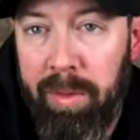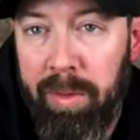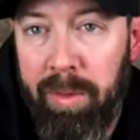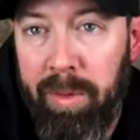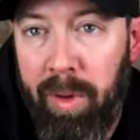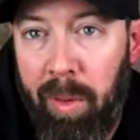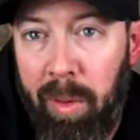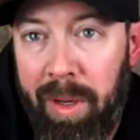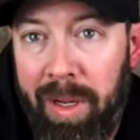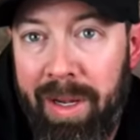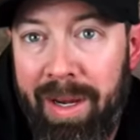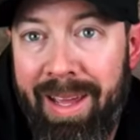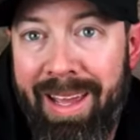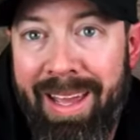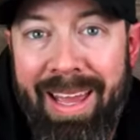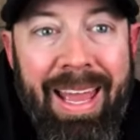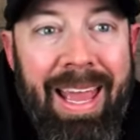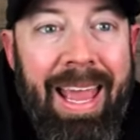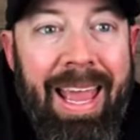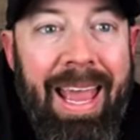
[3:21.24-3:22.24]
are throwing.
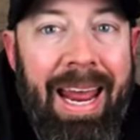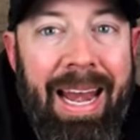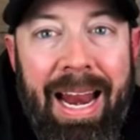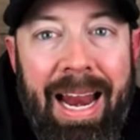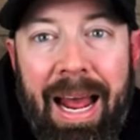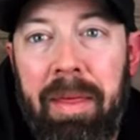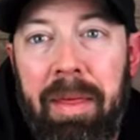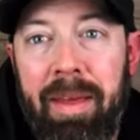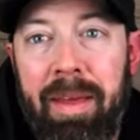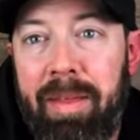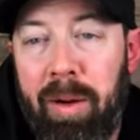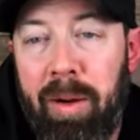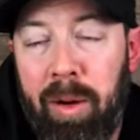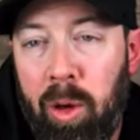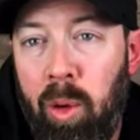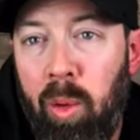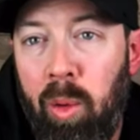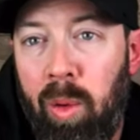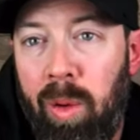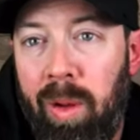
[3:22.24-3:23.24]
And I think they're
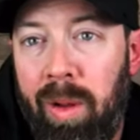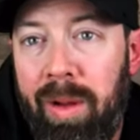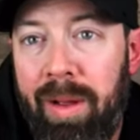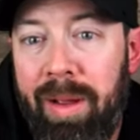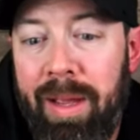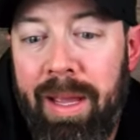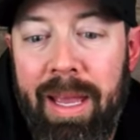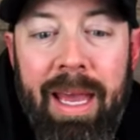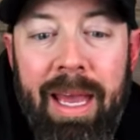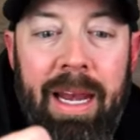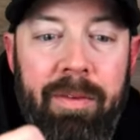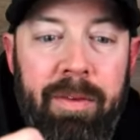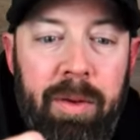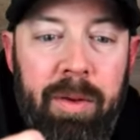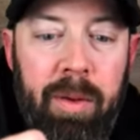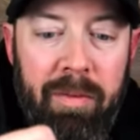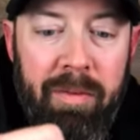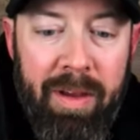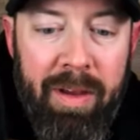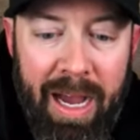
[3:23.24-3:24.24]
cool. And if
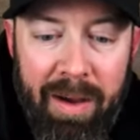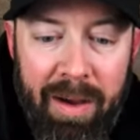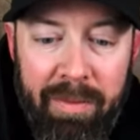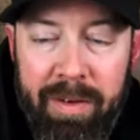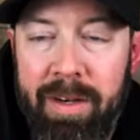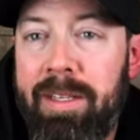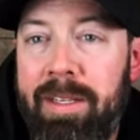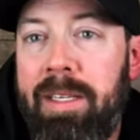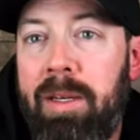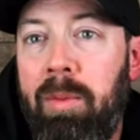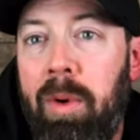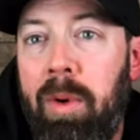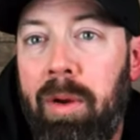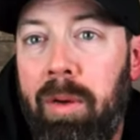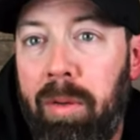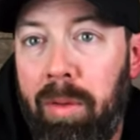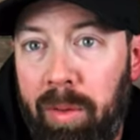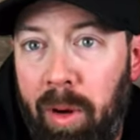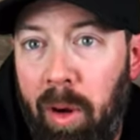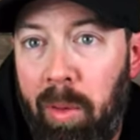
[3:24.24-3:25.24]
you have confidence in what you're
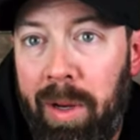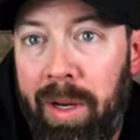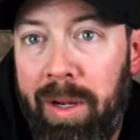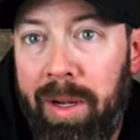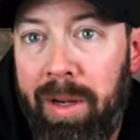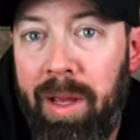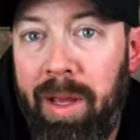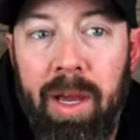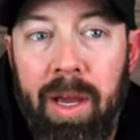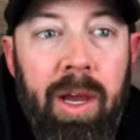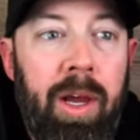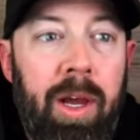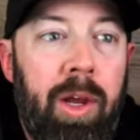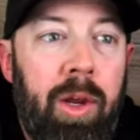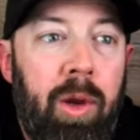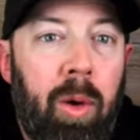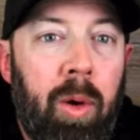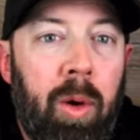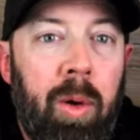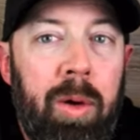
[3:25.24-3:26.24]
throwing,
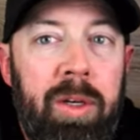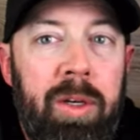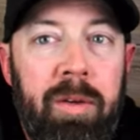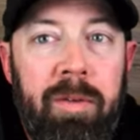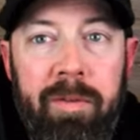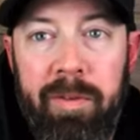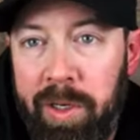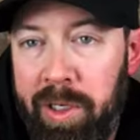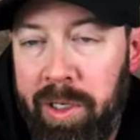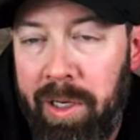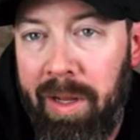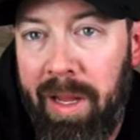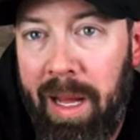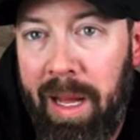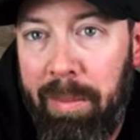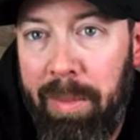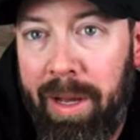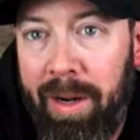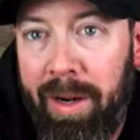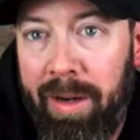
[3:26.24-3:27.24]
you're going to fish it a
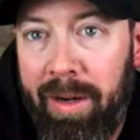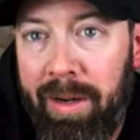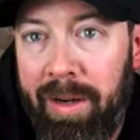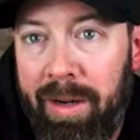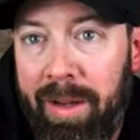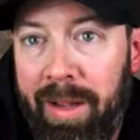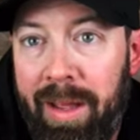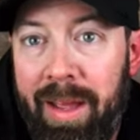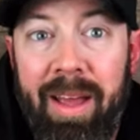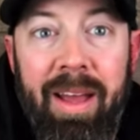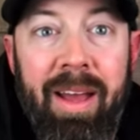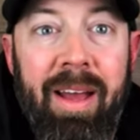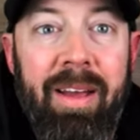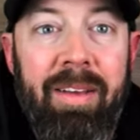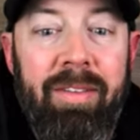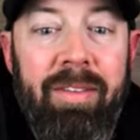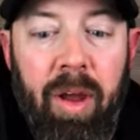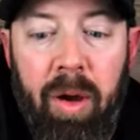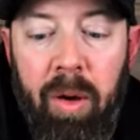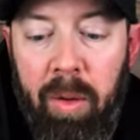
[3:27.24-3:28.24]
lot better.
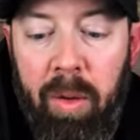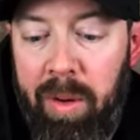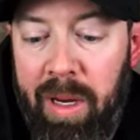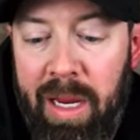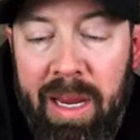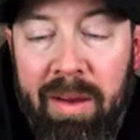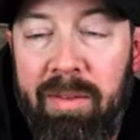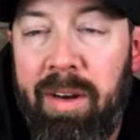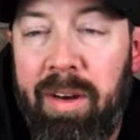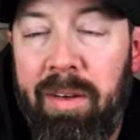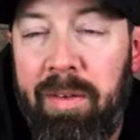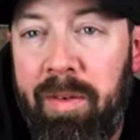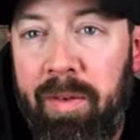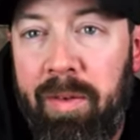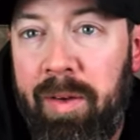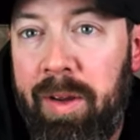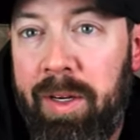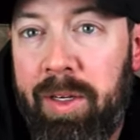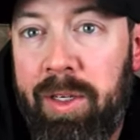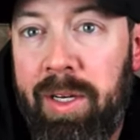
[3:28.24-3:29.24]
So even if the
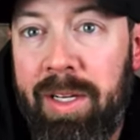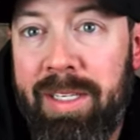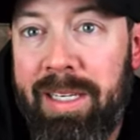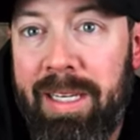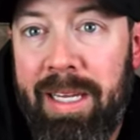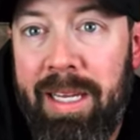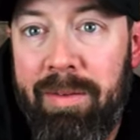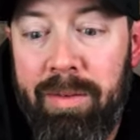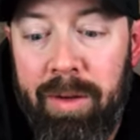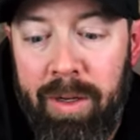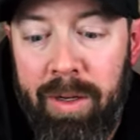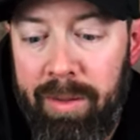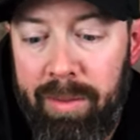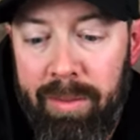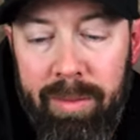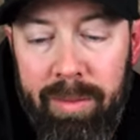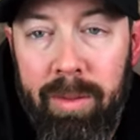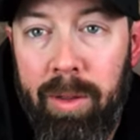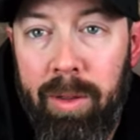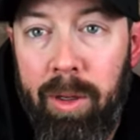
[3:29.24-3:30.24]
fish doesn't give a
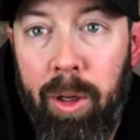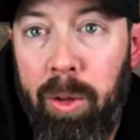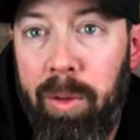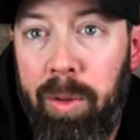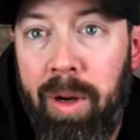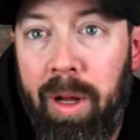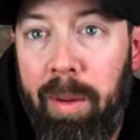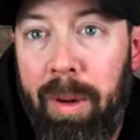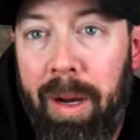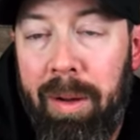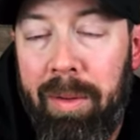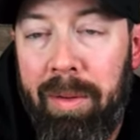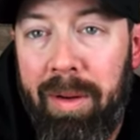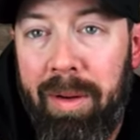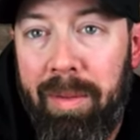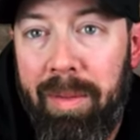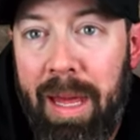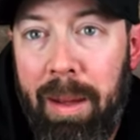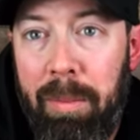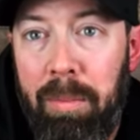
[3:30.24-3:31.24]
hoot about
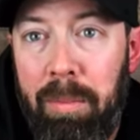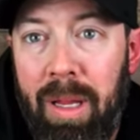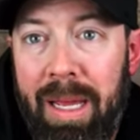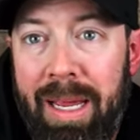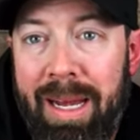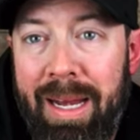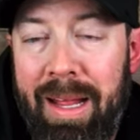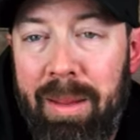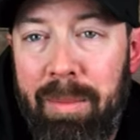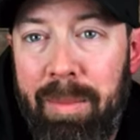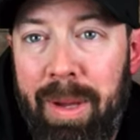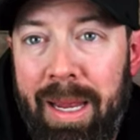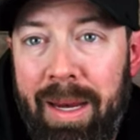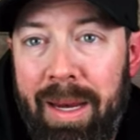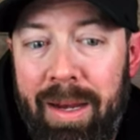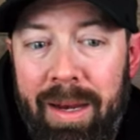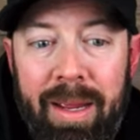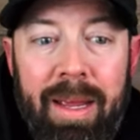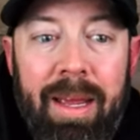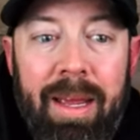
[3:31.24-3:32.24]
that blade on the bait,